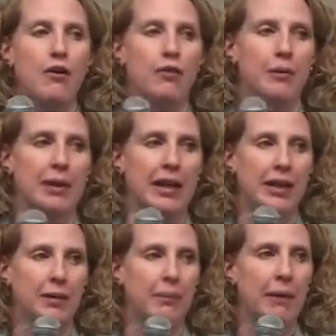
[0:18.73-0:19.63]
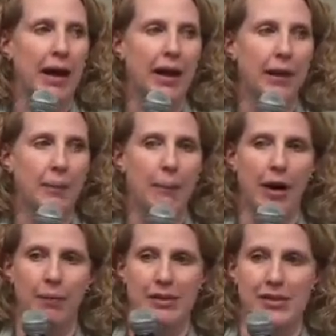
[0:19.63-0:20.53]
For me, my
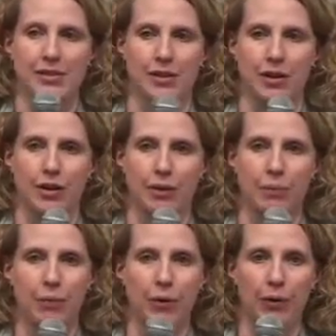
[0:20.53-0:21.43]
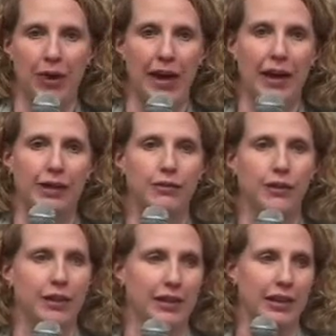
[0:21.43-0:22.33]
mom and sister both had
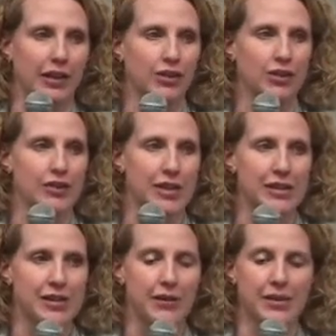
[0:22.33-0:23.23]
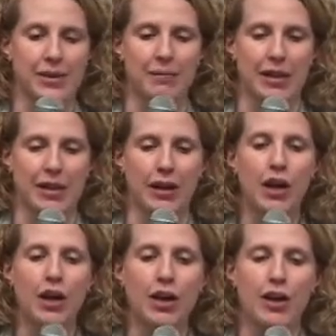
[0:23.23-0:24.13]
fertility issues, and so it was something